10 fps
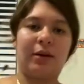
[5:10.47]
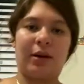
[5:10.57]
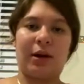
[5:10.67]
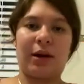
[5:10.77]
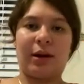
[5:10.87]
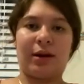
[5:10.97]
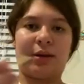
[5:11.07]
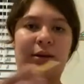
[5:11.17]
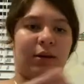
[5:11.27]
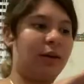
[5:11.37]

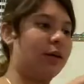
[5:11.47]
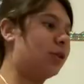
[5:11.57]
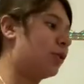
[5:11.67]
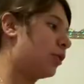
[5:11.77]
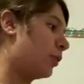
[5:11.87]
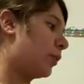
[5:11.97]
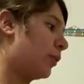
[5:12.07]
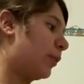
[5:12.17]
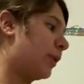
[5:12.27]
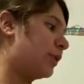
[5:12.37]
and you're
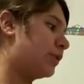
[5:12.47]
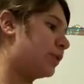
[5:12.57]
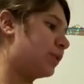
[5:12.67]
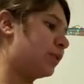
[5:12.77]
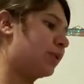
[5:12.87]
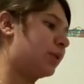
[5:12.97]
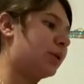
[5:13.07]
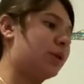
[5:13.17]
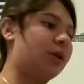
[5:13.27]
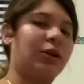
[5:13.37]
going to
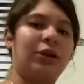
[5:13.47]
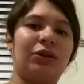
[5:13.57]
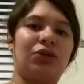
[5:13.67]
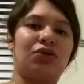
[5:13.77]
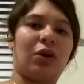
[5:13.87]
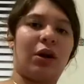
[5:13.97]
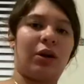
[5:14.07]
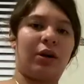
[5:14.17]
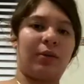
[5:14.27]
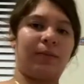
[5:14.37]

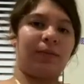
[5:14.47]
draw,